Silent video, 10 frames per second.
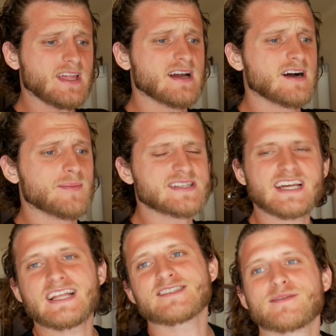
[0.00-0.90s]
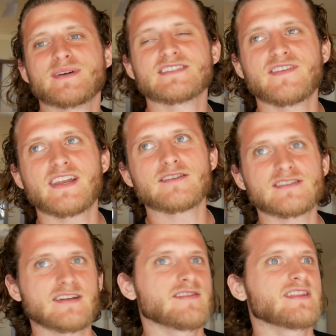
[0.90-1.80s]
I checked out some of his videos
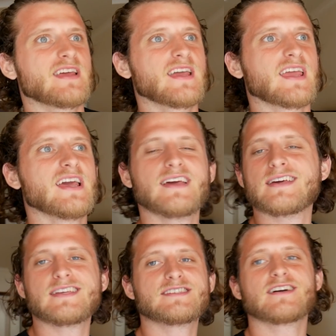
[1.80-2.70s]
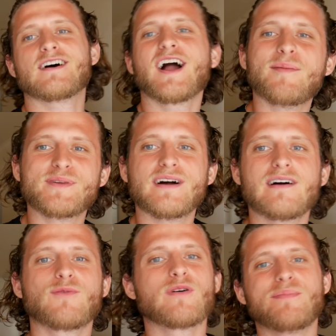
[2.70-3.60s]
and everything. He's young, I'm
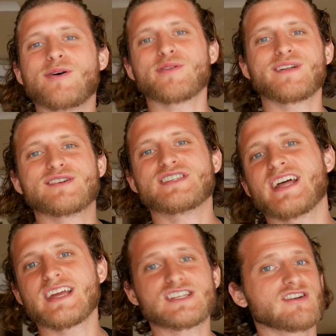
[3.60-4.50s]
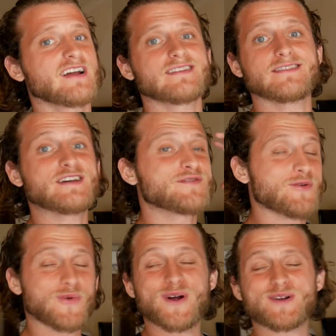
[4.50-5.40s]
young, we're both energetic, trying to live the
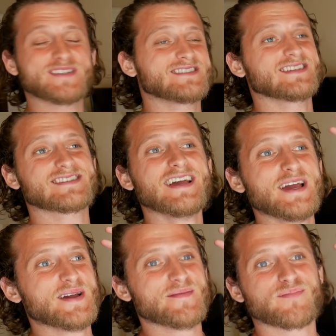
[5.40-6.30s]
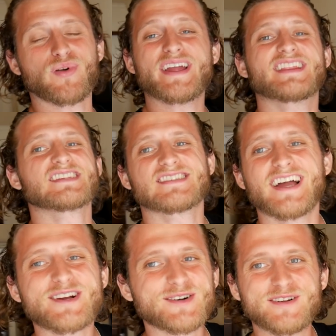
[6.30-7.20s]
world and just break the
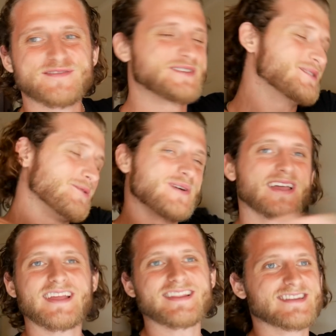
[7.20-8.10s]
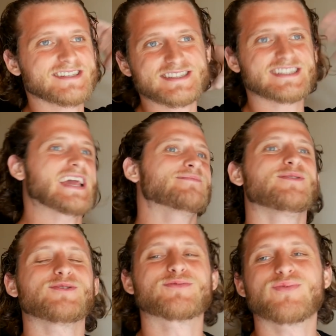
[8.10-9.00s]
cycle of doing the same
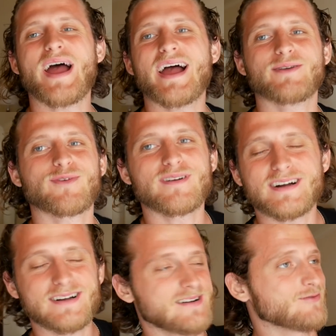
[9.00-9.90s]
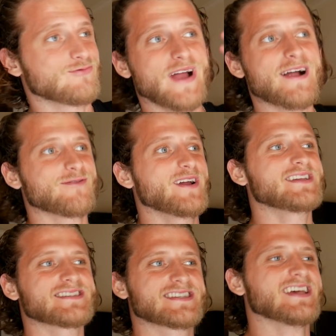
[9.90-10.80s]
old rat
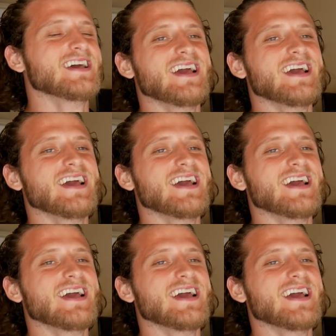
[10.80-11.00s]
race.